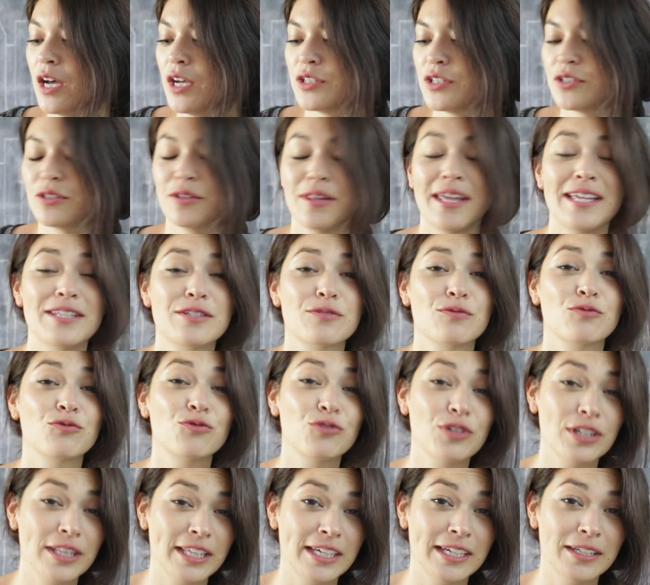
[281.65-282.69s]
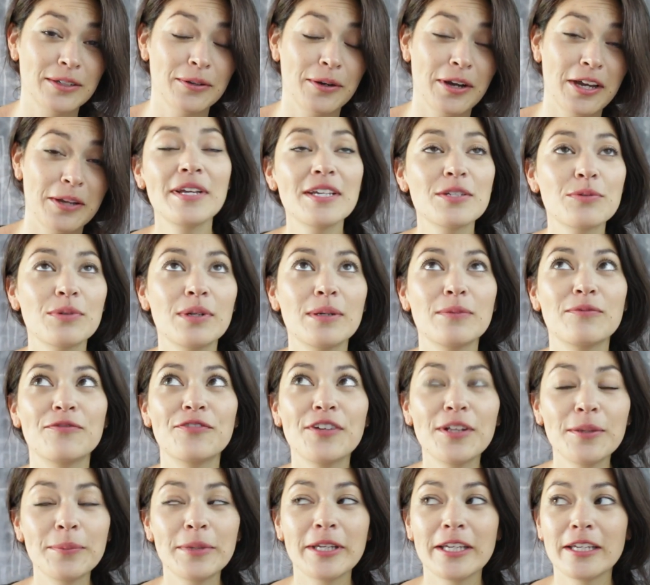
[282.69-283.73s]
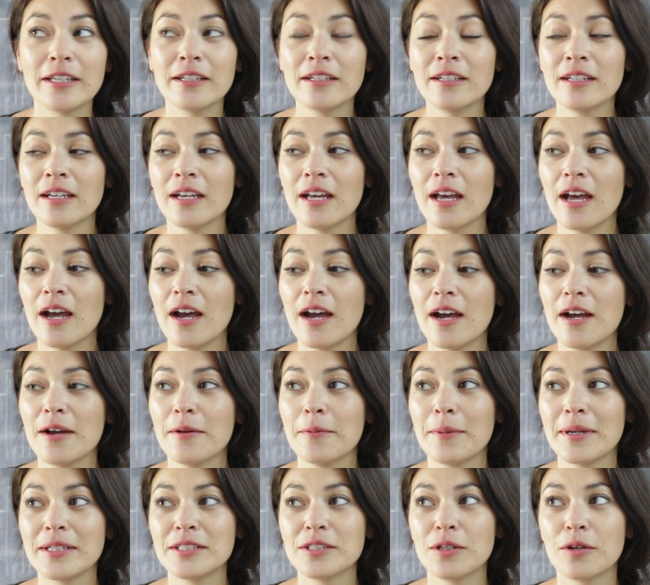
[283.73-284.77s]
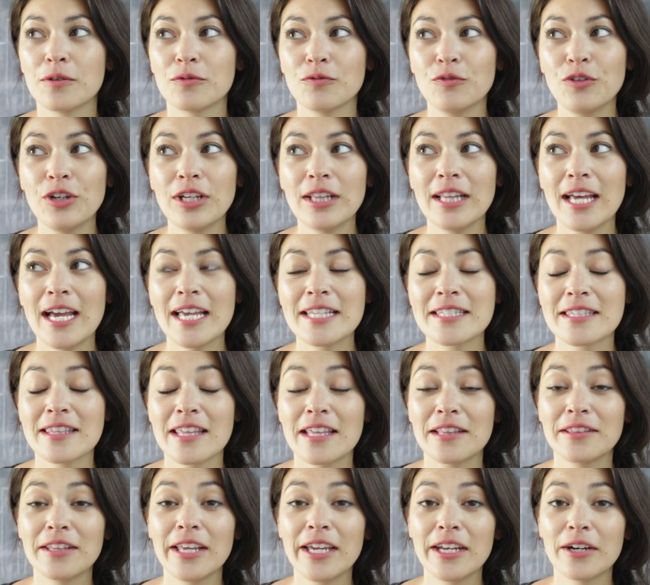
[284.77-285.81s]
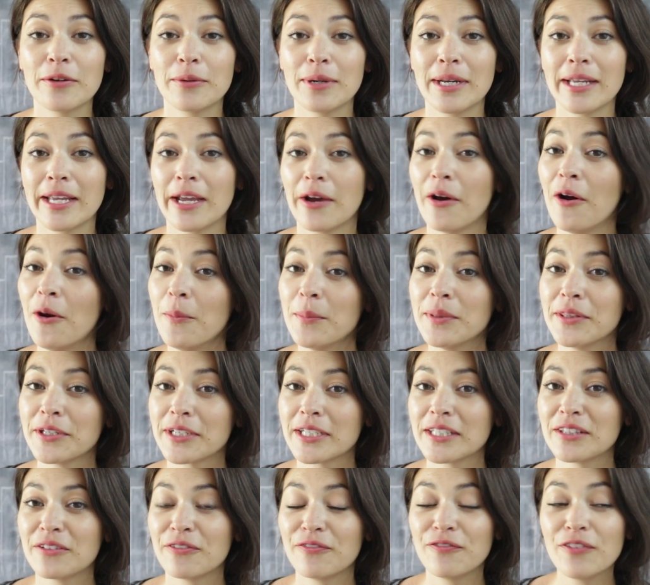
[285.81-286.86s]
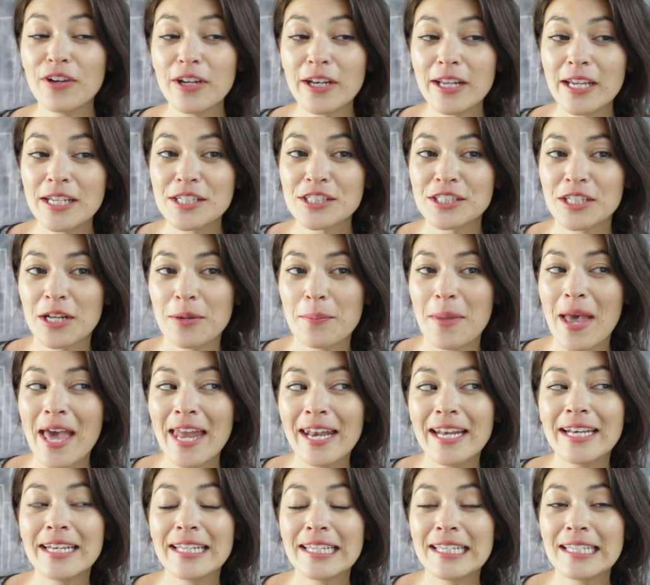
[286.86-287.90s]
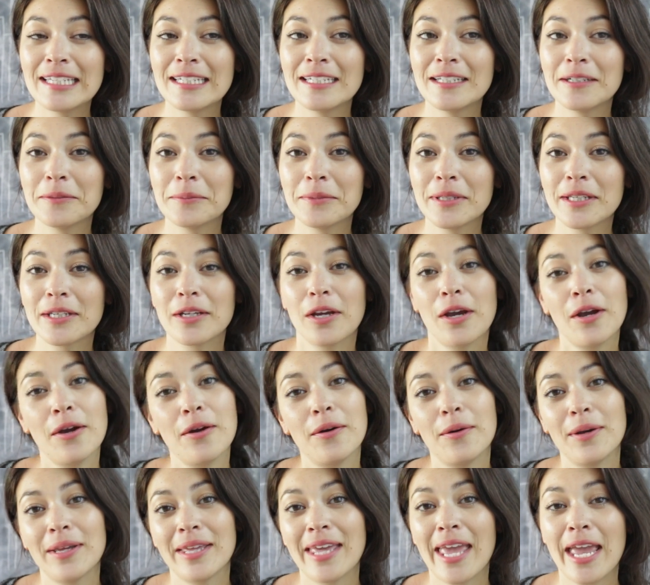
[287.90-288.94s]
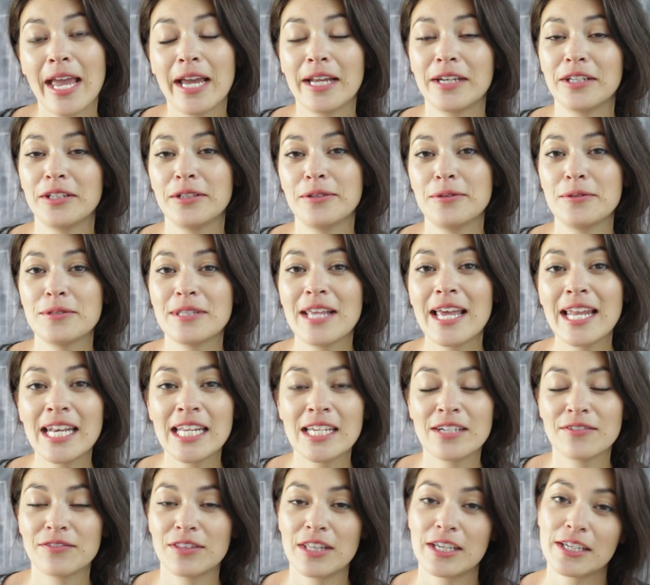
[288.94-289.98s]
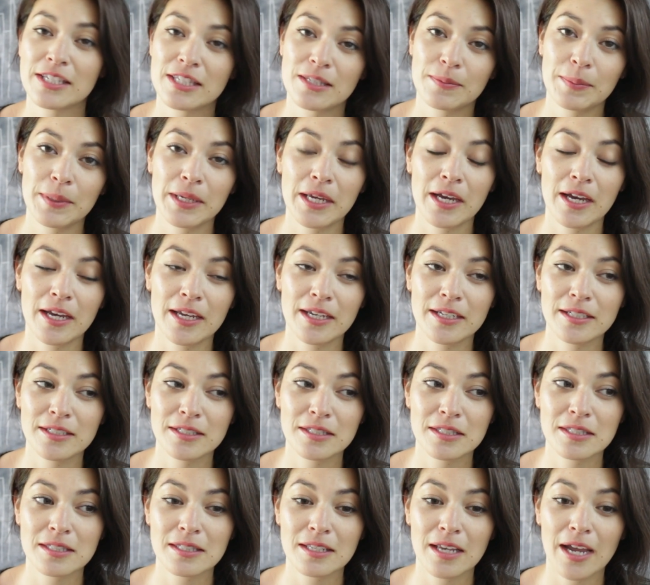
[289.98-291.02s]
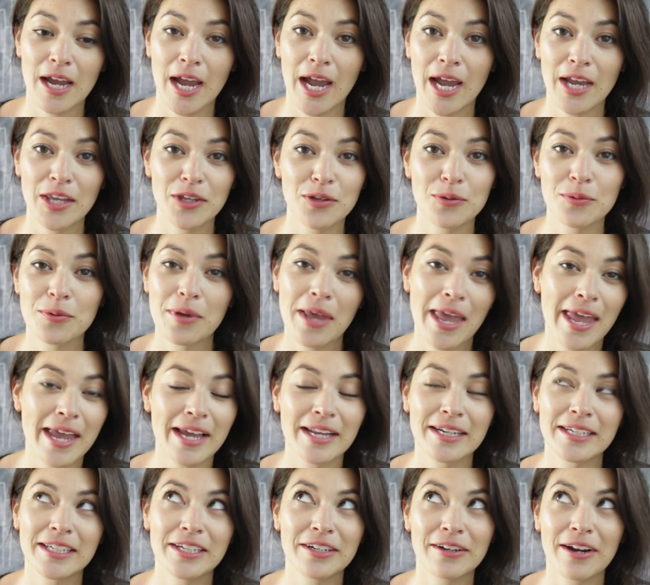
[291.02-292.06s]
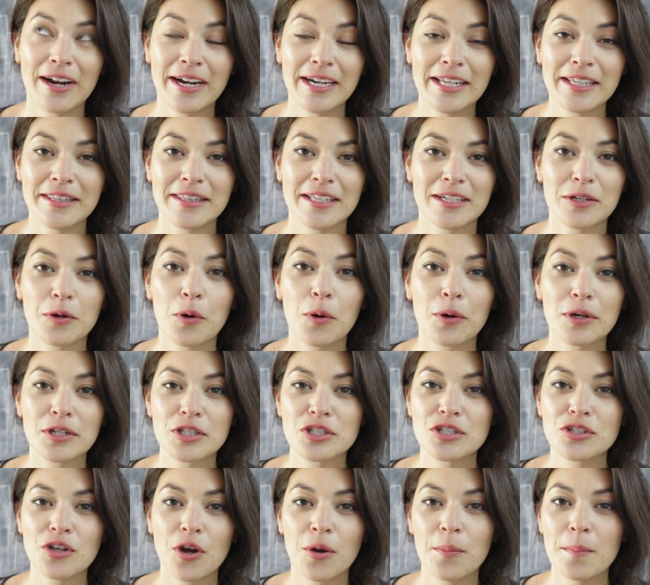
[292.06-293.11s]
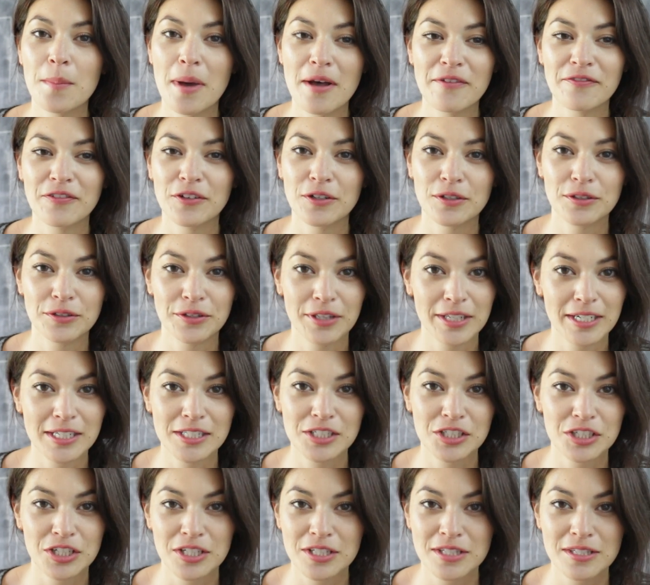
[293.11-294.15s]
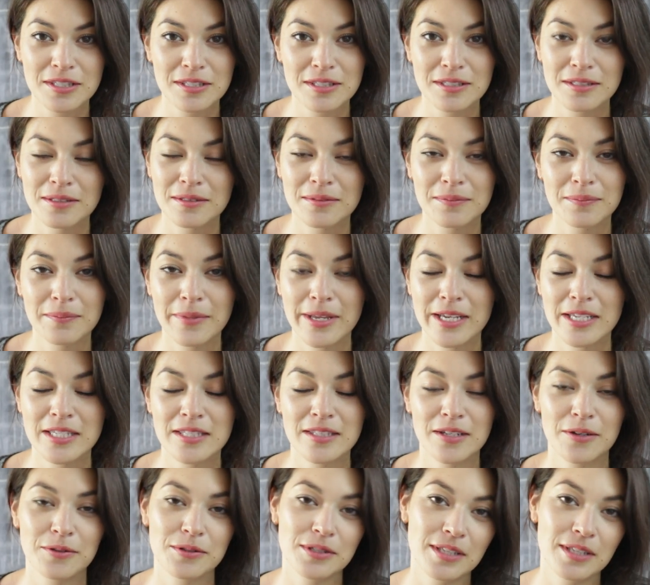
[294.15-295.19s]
So that's really annoying, because when I'm filming, I don't realize, and then later when I get home and look at the footage and I'm editing, I'm like, oh, I can't use any of this because you can't hear anything, or it's so muffled that it's just makes no